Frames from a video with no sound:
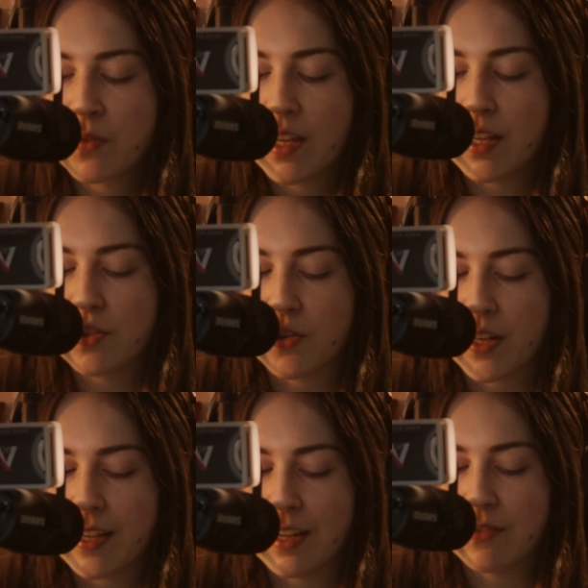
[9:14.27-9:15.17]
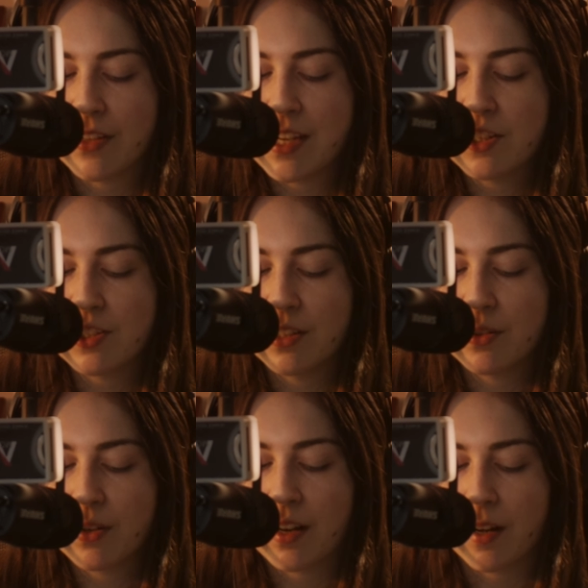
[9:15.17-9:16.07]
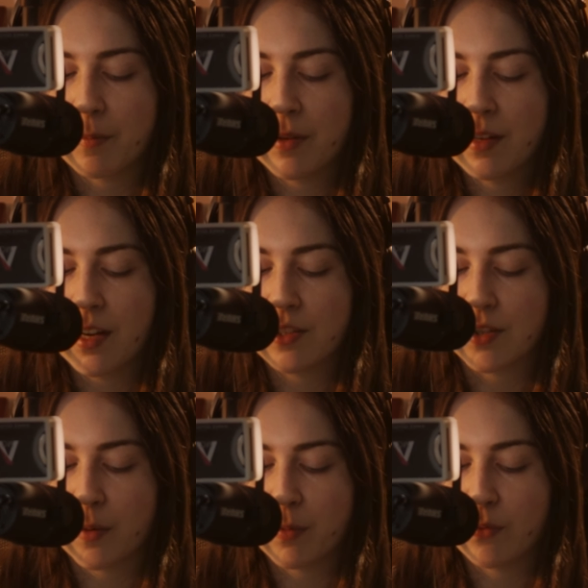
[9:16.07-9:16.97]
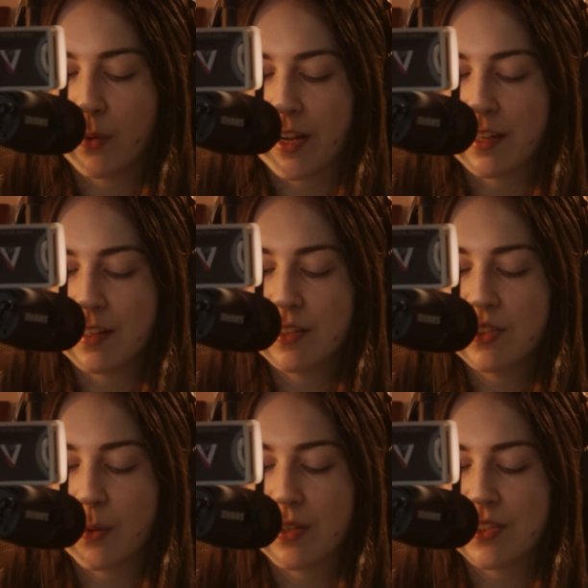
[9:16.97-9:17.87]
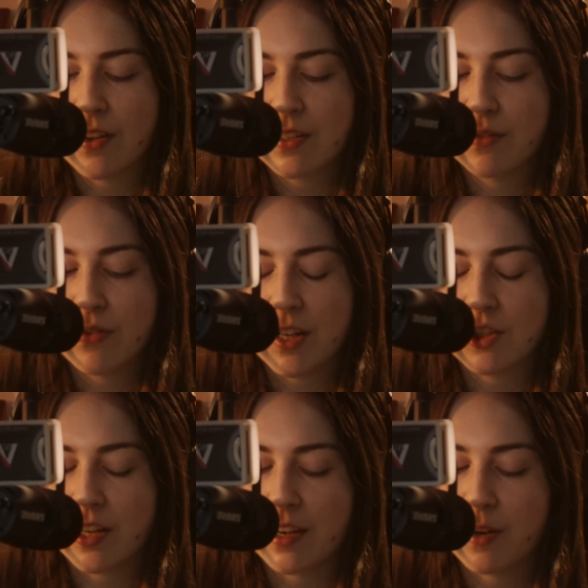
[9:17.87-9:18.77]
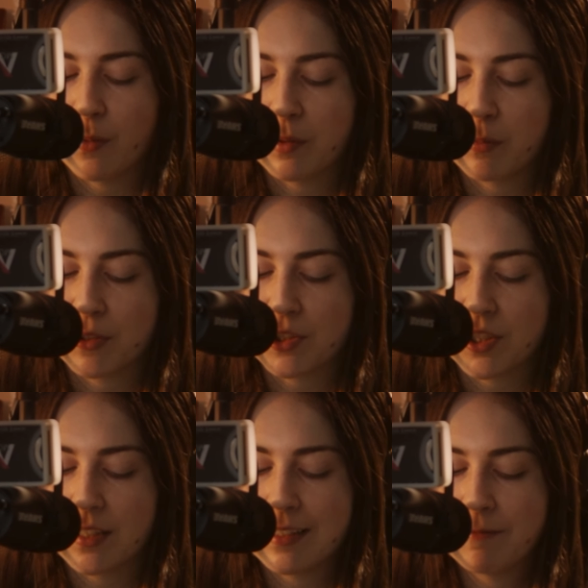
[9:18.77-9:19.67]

and drank out of each little cup a drop of wine, so as not to finish any one portion.